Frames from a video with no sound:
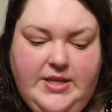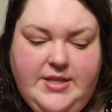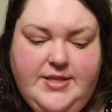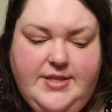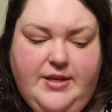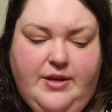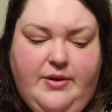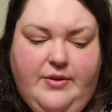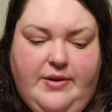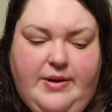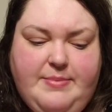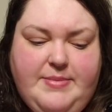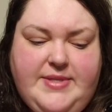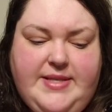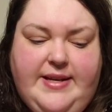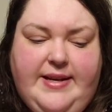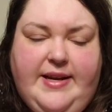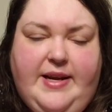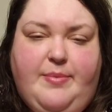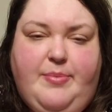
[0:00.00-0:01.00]
So I'm
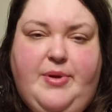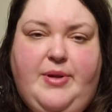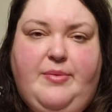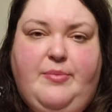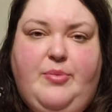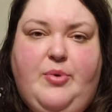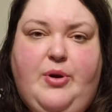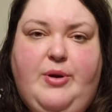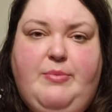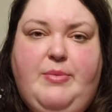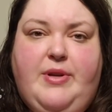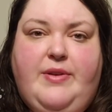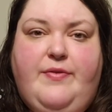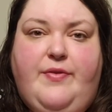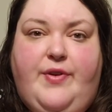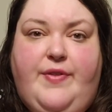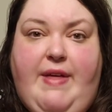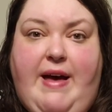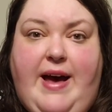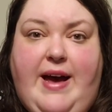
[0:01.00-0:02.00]
setting up an appointment
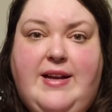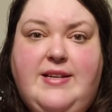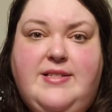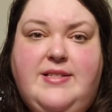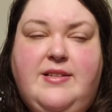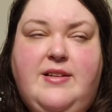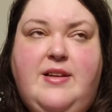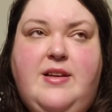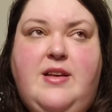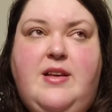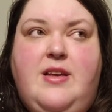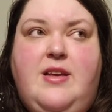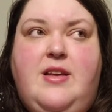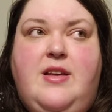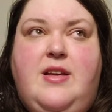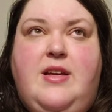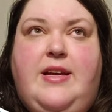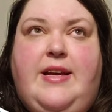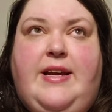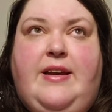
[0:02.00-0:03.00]
for that
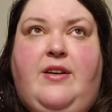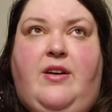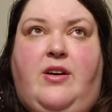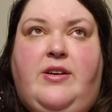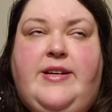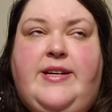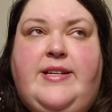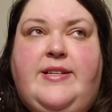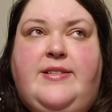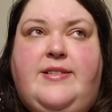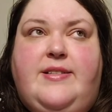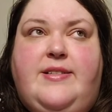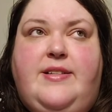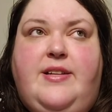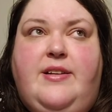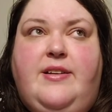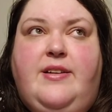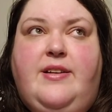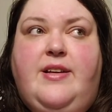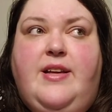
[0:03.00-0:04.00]
in
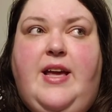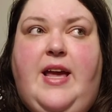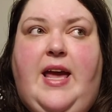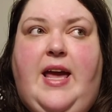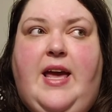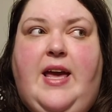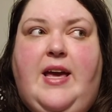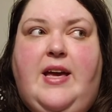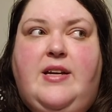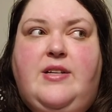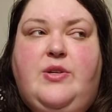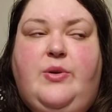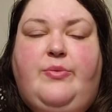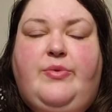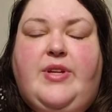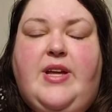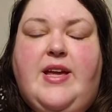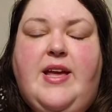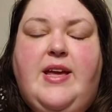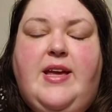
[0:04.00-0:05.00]
August and
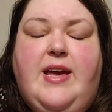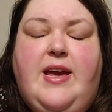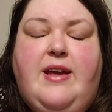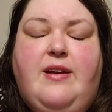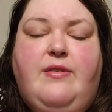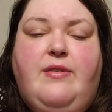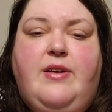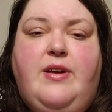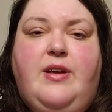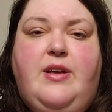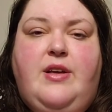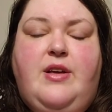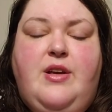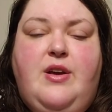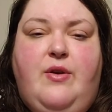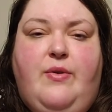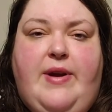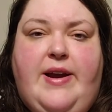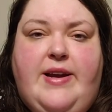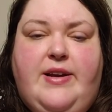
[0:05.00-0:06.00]
hopefully I can get
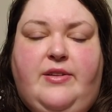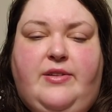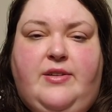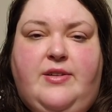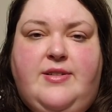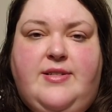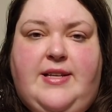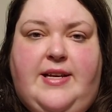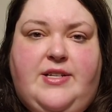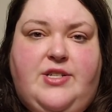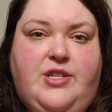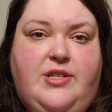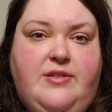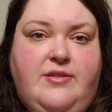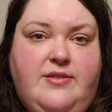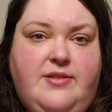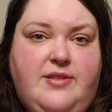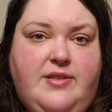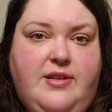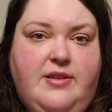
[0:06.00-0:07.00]
regular
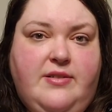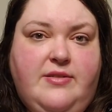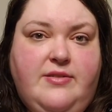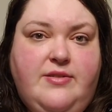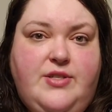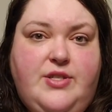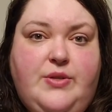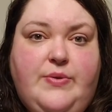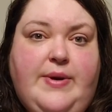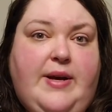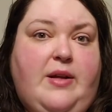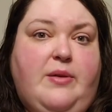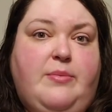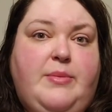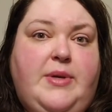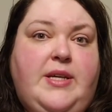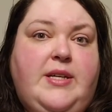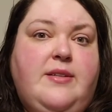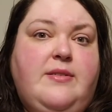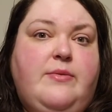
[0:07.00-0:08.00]
sessions to help
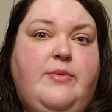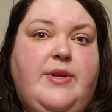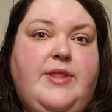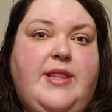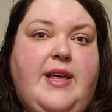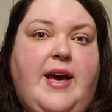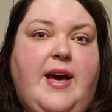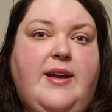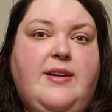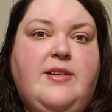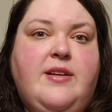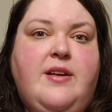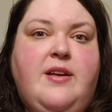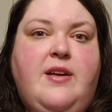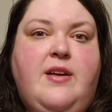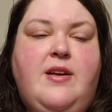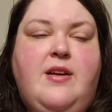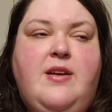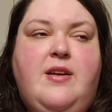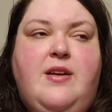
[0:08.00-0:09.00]
me with that.
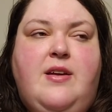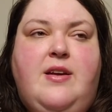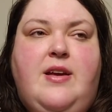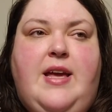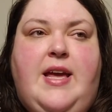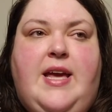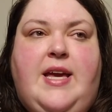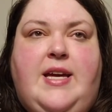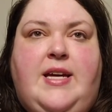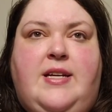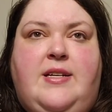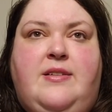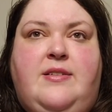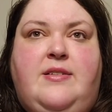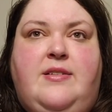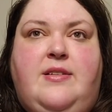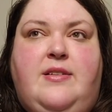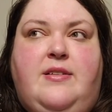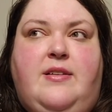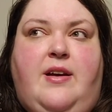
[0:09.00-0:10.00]

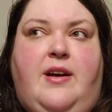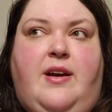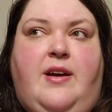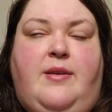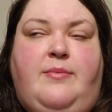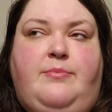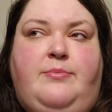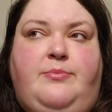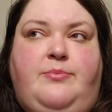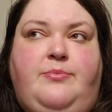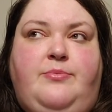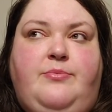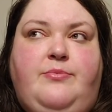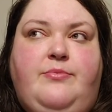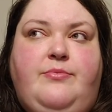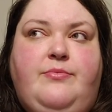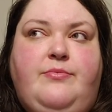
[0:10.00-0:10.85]
And um,